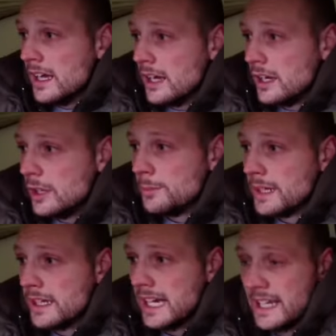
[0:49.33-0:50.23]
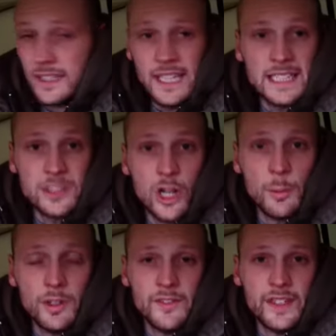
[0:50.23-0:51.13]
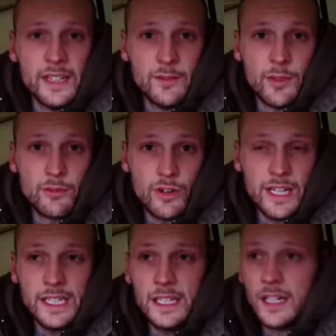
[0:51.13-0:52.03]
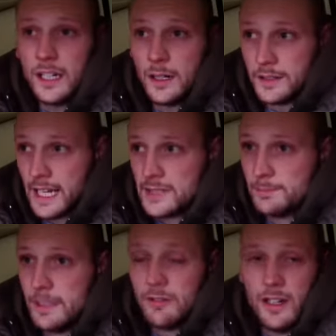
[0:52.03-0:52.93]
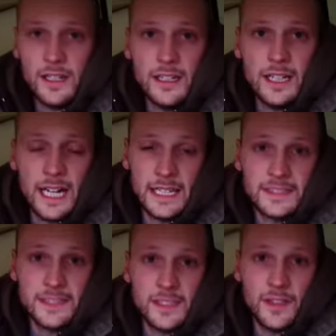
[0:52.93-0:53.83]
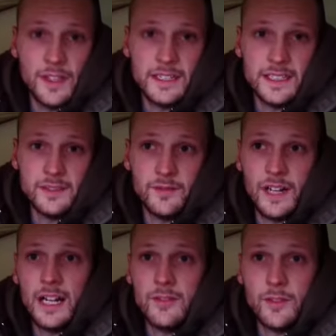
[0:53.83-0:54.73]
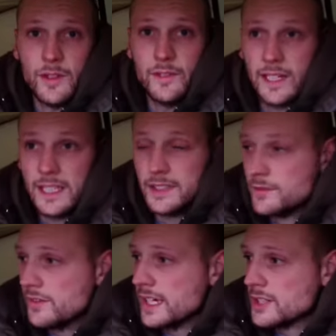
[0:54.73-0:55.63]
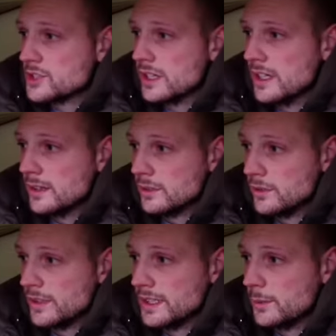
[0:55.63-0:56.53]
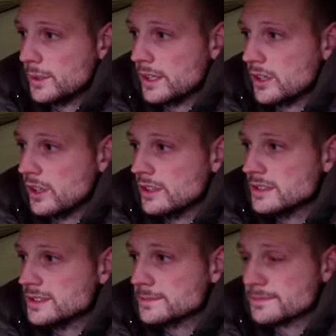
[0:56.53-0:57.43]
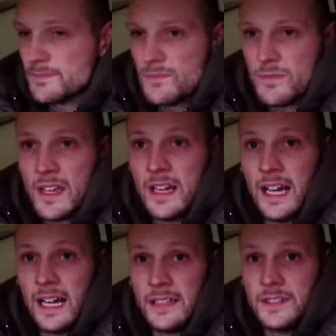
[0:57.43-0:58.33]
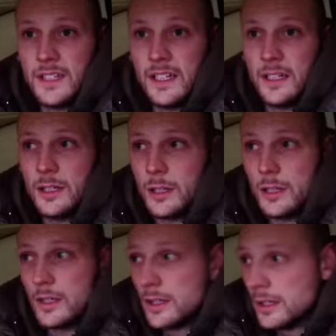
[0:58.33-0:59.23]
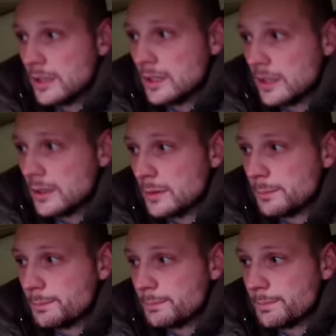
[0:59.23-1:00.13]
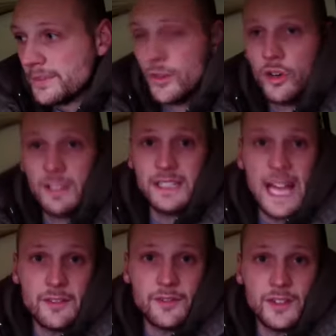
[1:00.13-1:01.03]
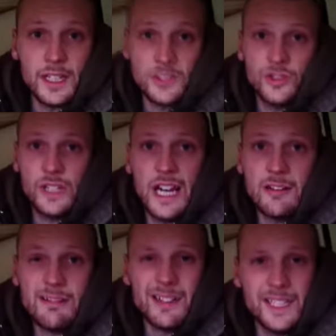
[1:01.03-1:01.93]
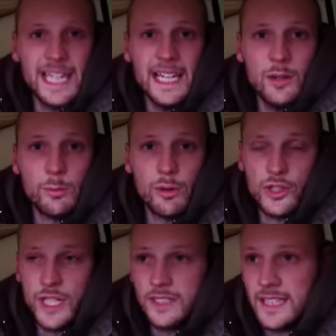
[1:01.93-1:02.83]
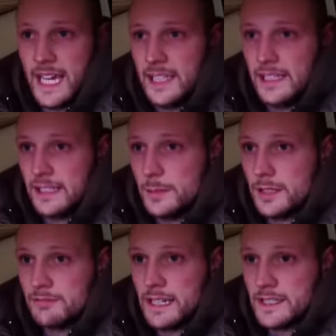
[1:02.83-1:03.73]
Um, I had a nice common of 11.3, nice mirror at 13.5, very clean fish, lovely in the winter colours. And uh, before I left, I stuck out around a kilo of Project A and a little bit of red